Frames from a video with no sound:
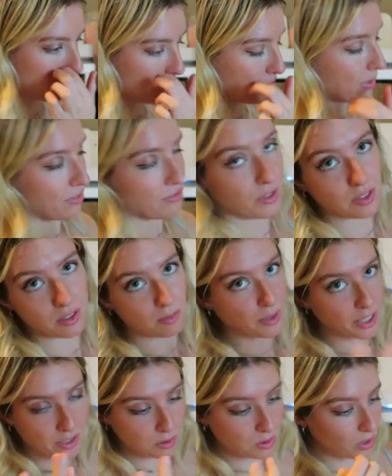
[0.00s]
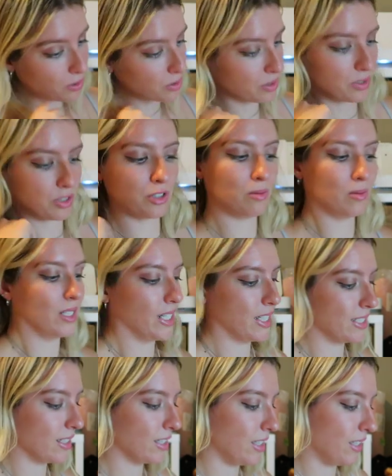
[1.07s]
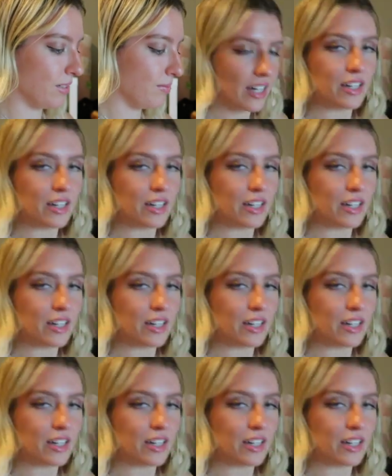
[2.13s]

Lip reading: My phone is brand new though, so it should be nice and clean.